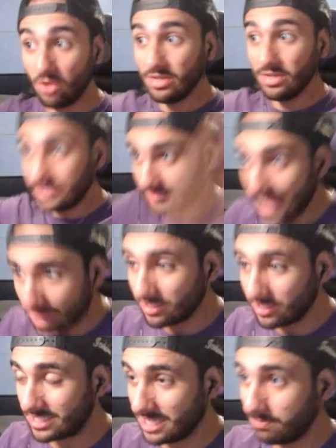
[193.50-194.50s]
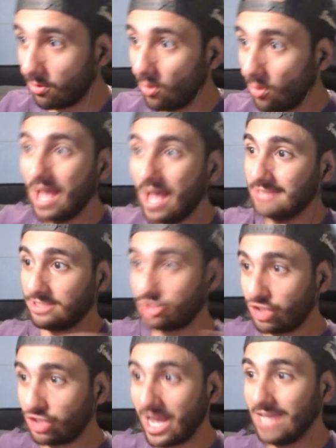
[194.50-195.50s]
Falling down a deep hole as a
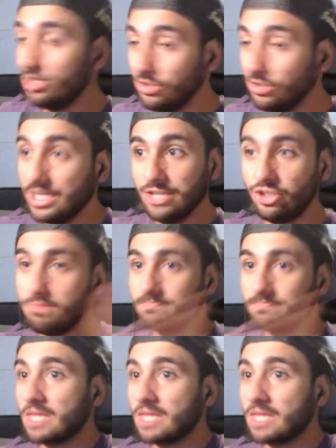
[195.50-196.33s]
child should...